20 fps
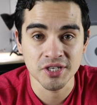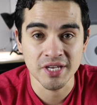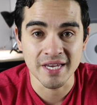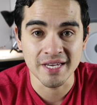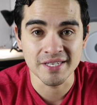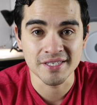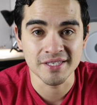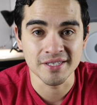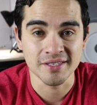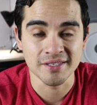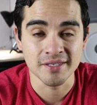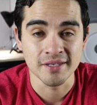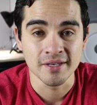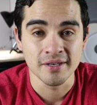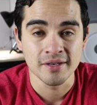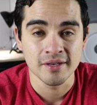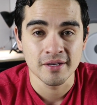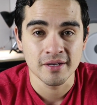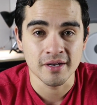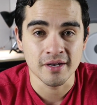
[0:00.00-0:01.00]
cases,
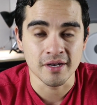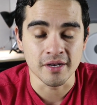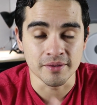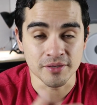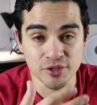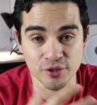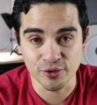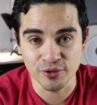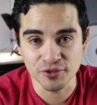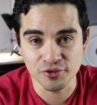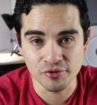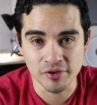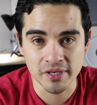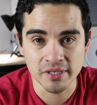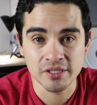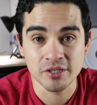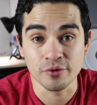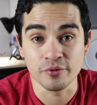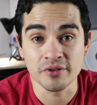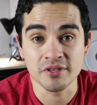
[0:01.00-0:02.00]
surgery
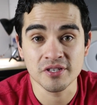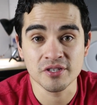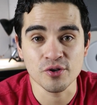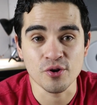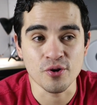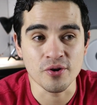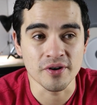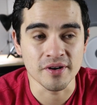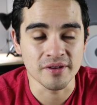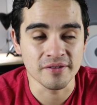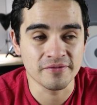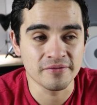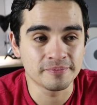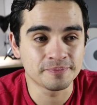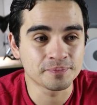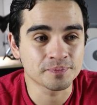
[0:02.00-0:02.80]
to restorative.